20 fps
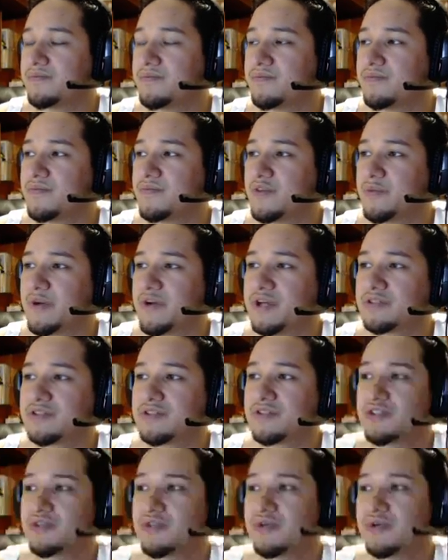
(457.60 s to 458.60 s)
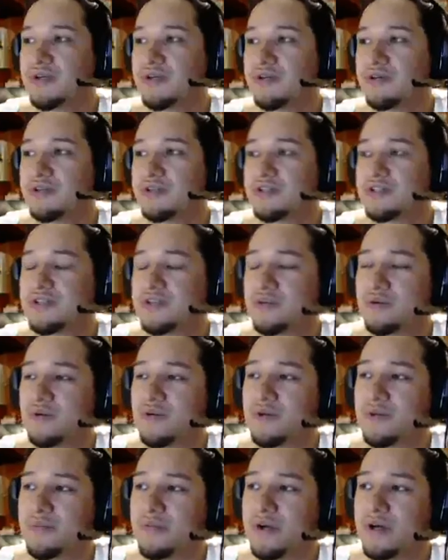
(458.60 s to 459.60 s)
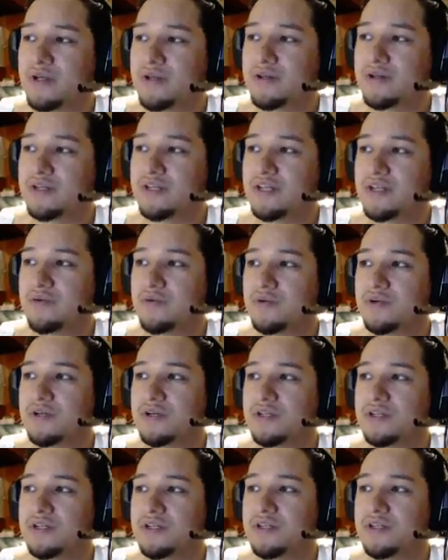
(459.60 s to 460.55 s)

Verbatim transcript: monsters, you want to go just like one Apollo and then one